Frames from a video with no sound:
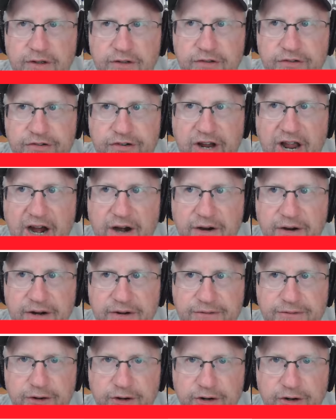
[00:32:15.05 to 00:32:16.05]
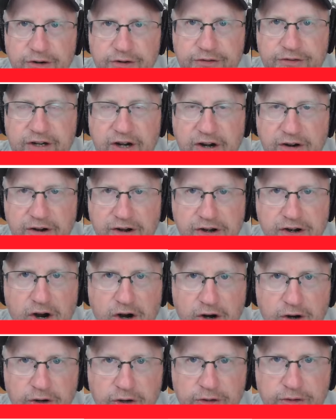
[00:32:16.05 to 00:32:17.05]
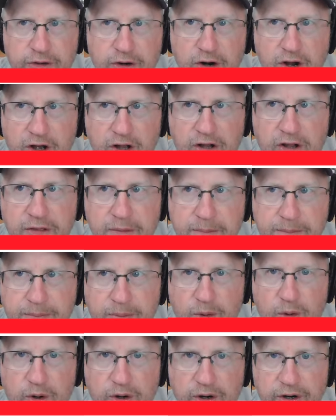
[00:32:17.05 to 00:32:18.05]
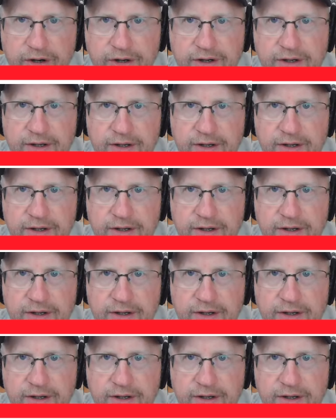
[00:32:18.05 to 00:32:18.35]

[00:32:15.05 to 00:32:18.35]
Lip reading: Jared Verse, Terrion Arnold were all on the board,